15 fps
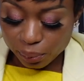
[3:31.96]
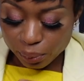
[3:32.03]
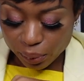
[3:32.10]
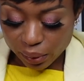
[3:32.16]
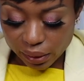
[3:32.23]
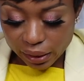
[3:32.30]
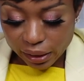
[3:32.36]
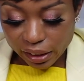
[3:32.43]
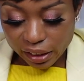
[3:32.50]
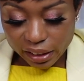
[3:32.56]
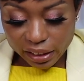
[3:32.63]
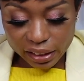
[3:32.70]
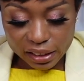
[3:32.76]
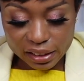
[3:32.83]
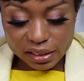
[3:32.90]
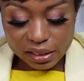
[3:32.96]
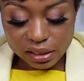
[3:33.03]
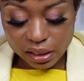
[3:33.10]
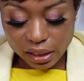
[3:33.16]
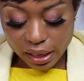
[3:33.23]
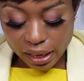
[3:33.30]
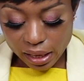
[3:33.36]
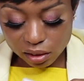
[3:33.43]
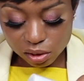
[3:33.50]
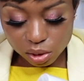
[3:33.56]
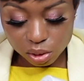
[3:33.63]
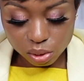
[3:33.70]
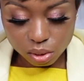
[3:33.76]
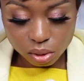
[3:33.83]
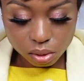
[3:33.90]
but here's the
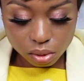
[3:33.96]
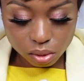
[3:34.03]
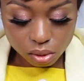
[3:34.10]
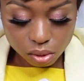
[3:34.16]
actual